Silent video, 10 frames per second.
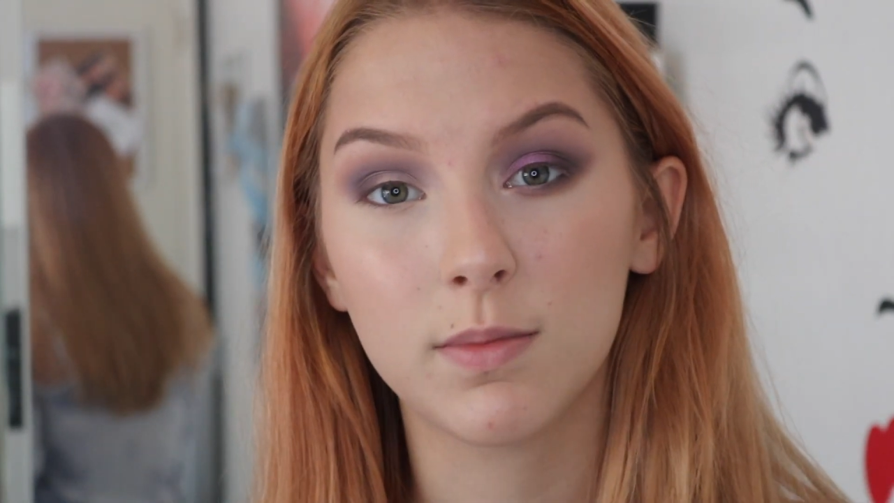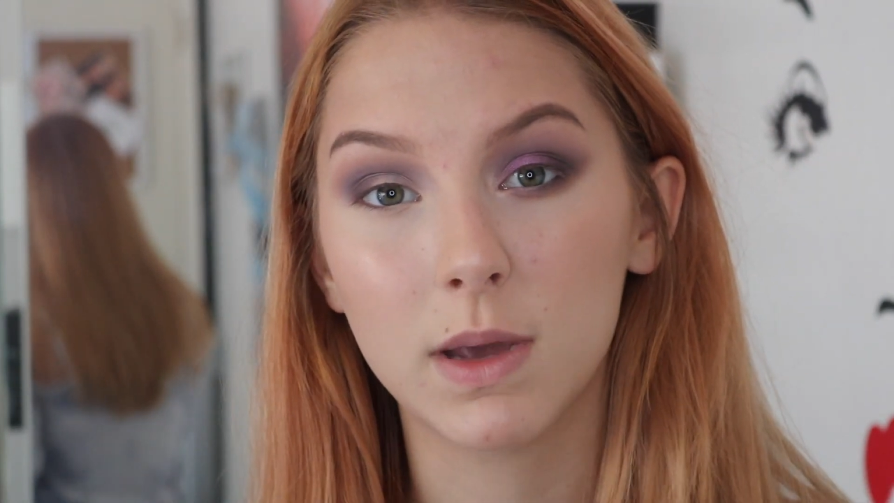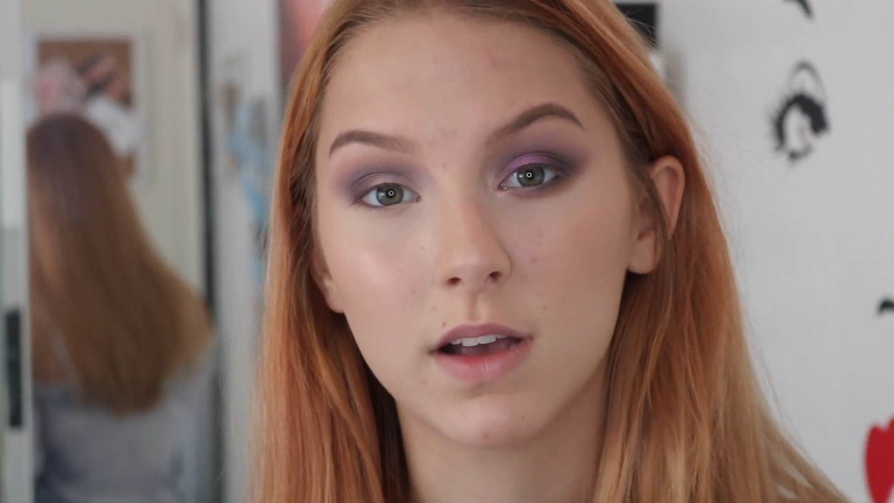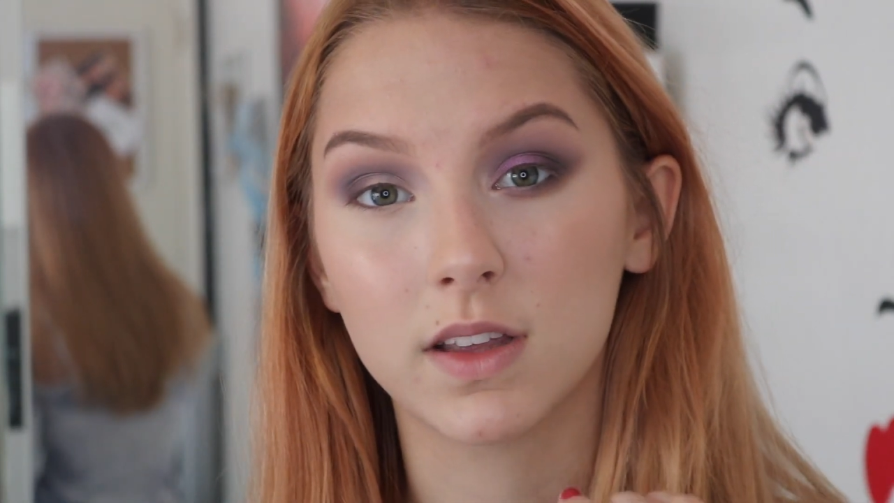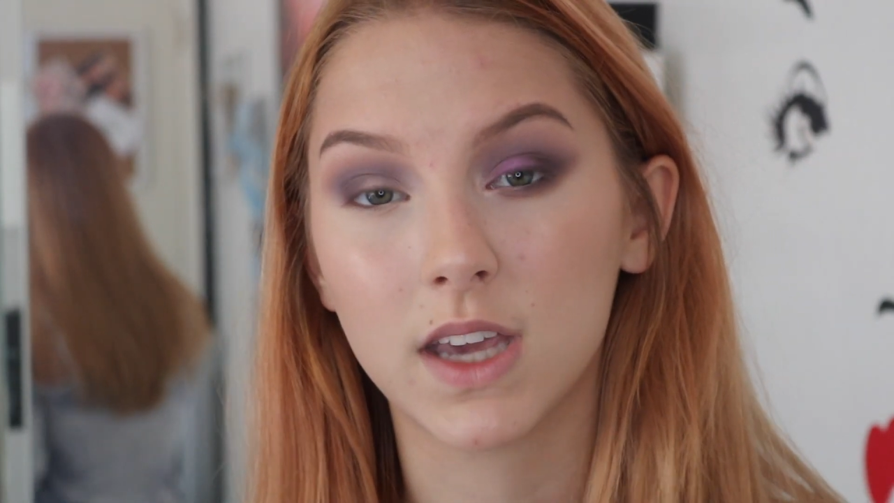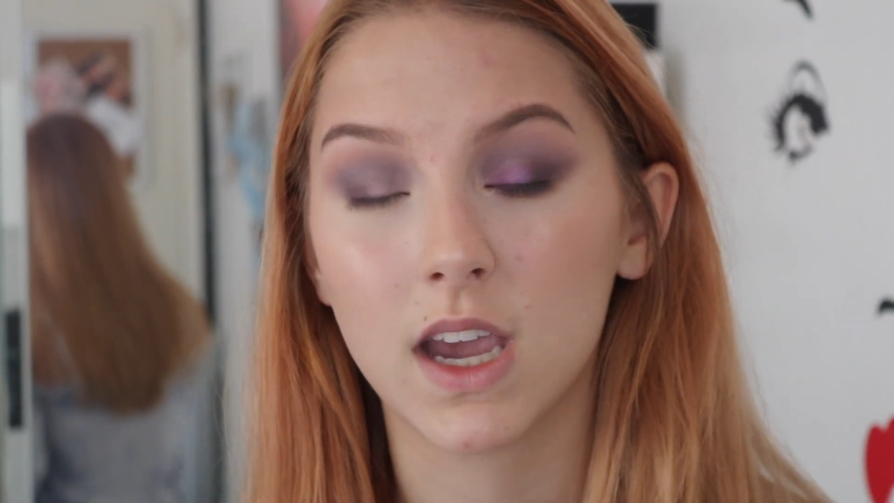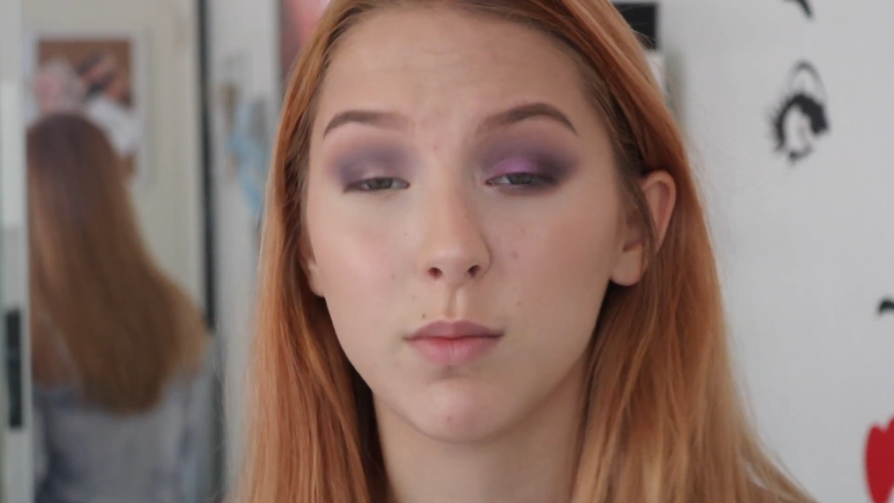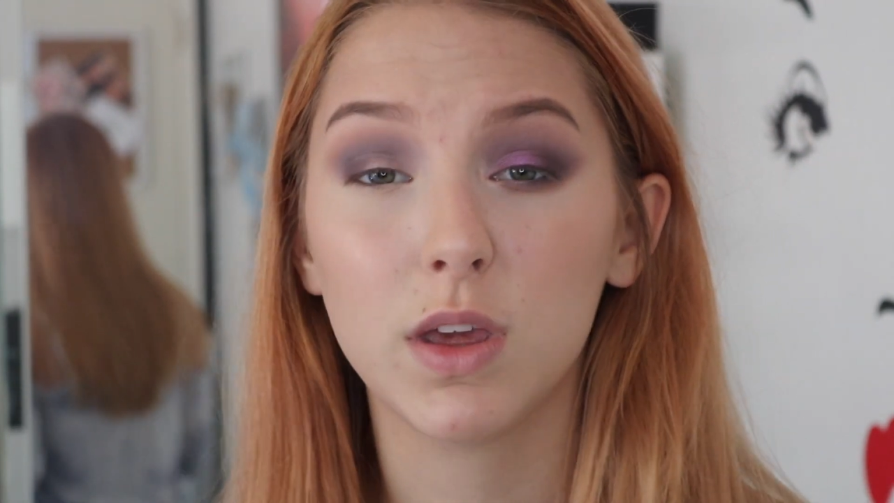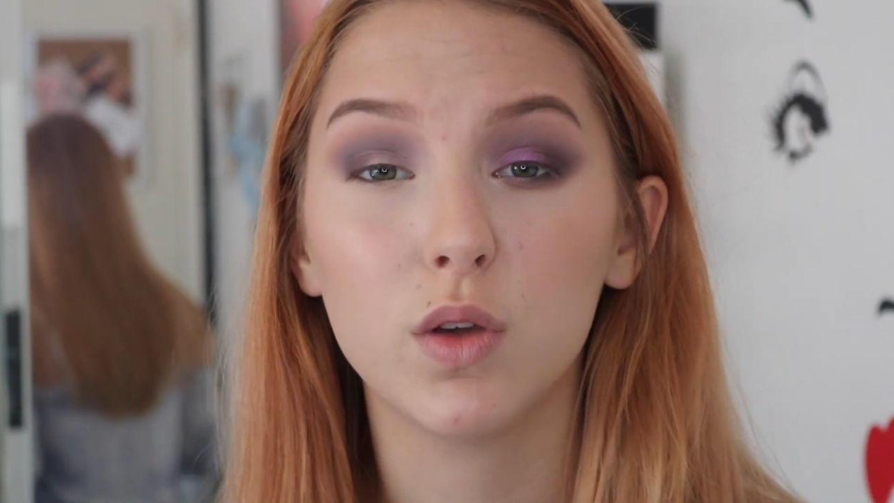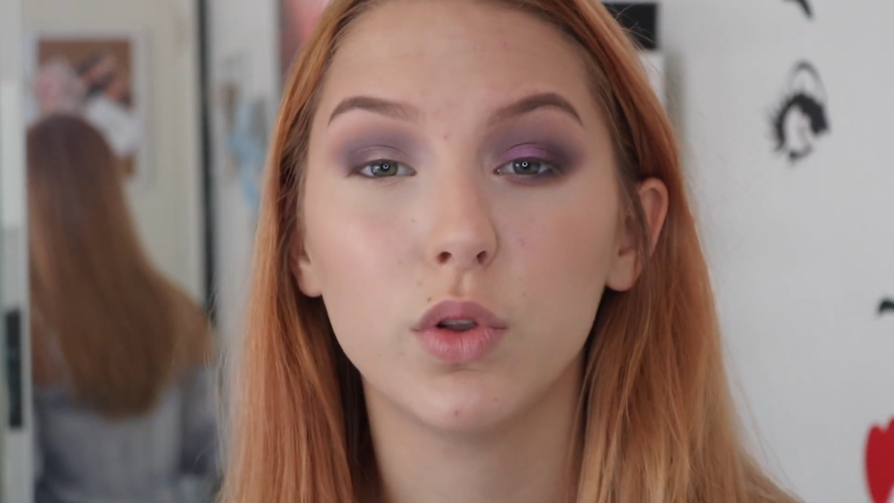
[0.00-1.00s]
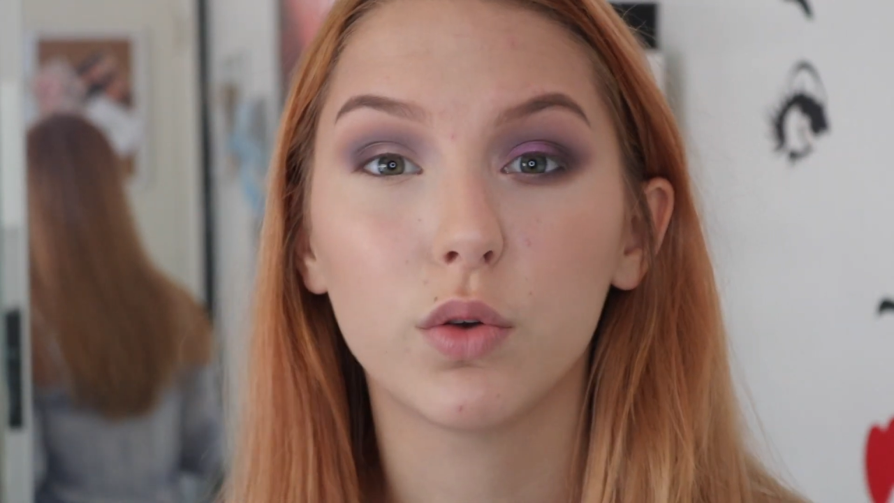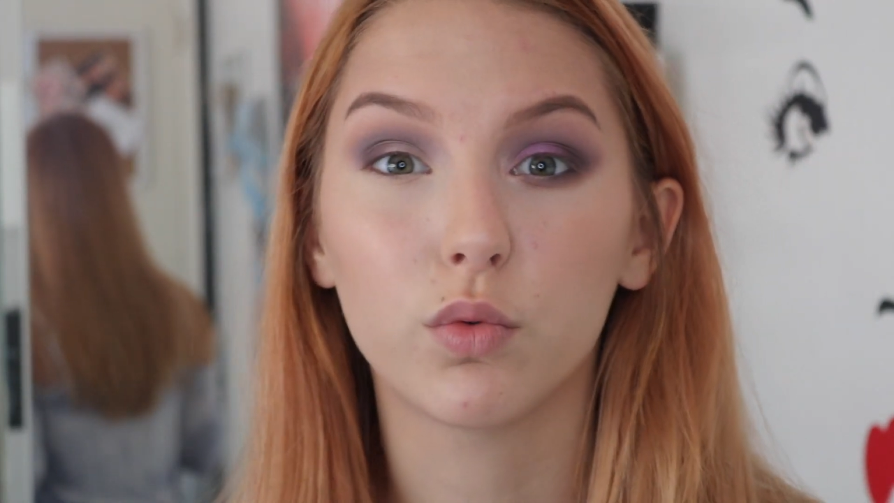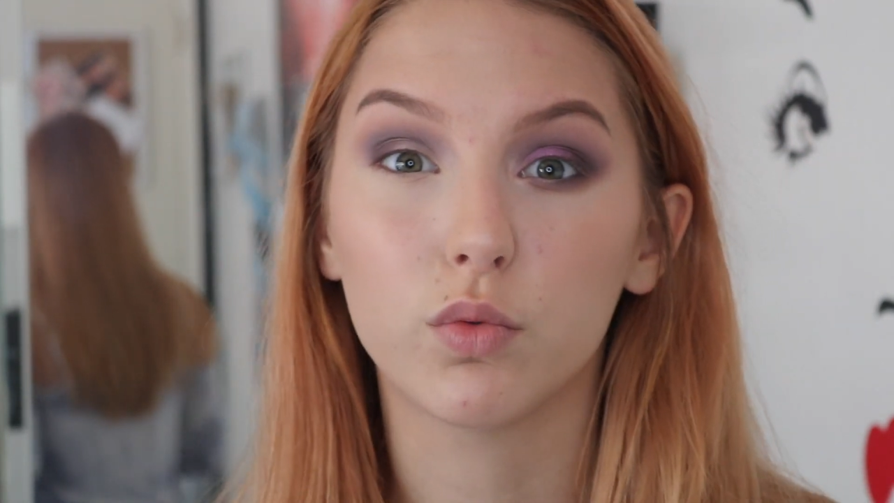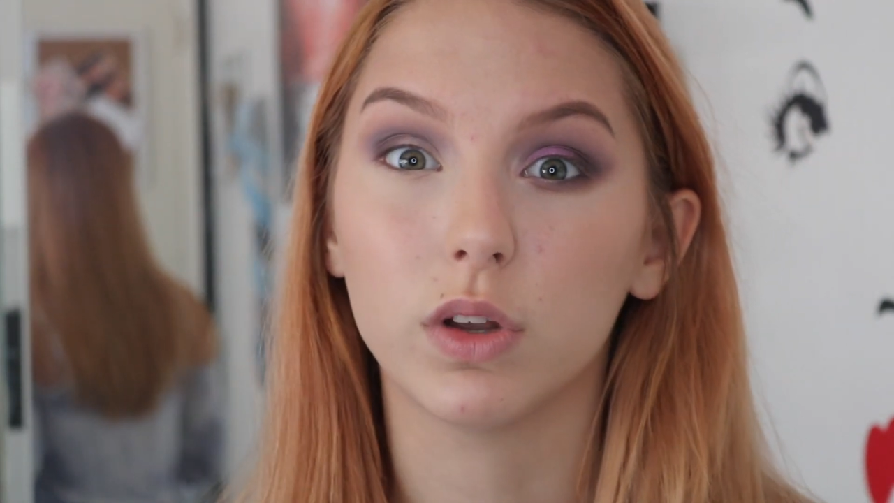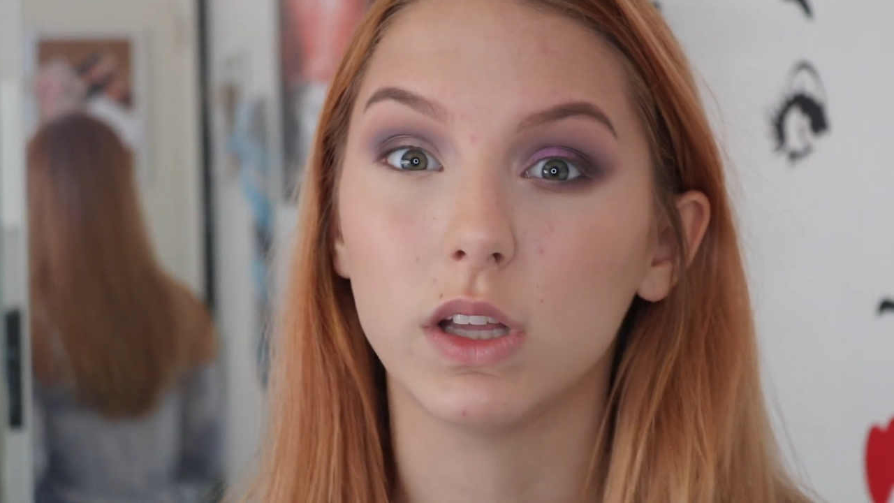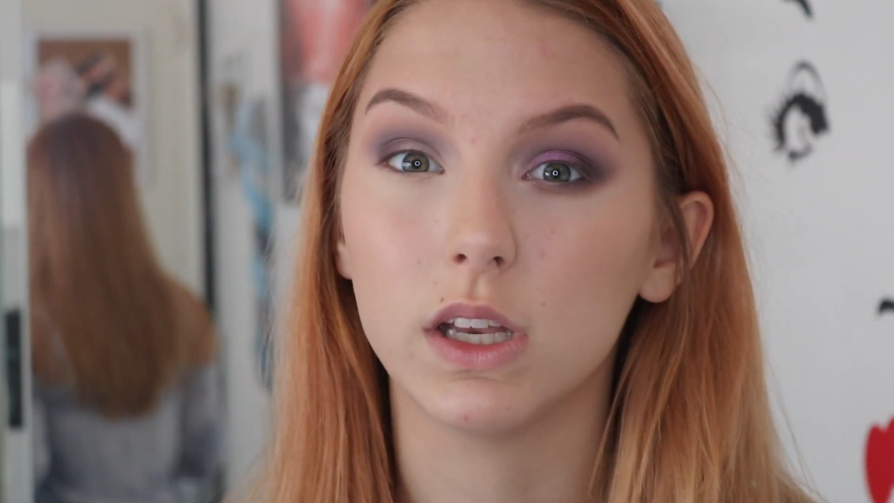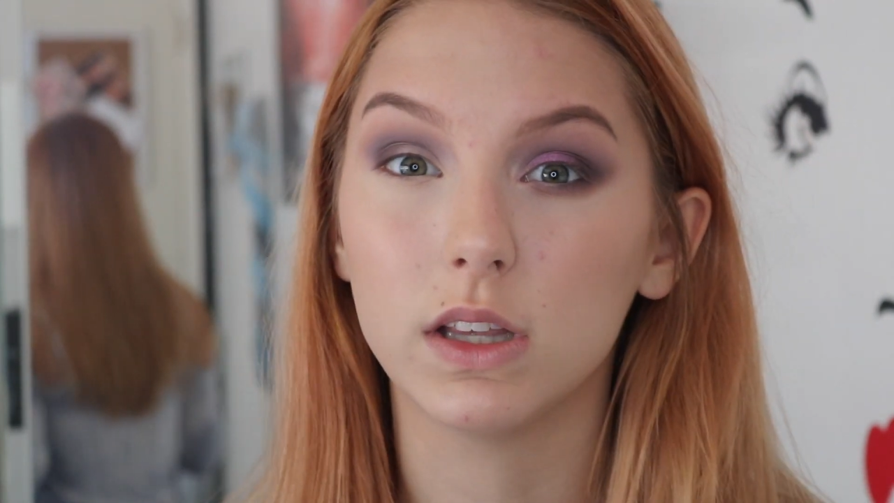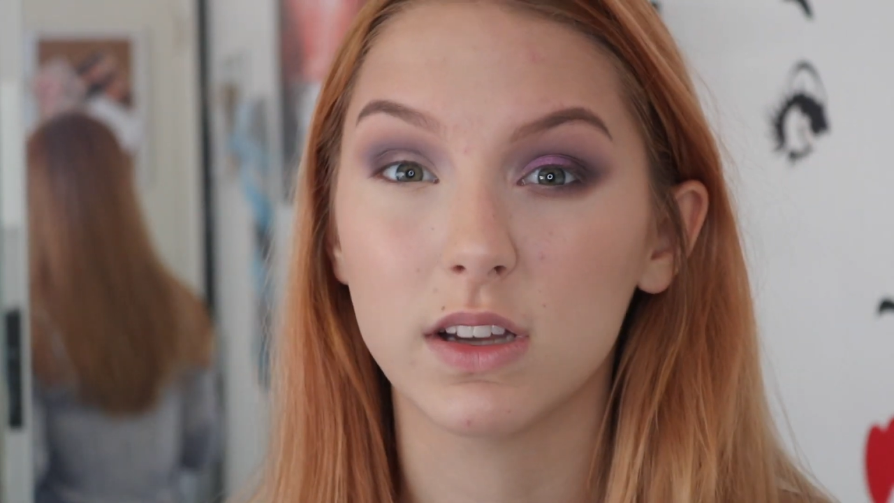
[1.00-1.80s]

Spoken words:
because it can make you look really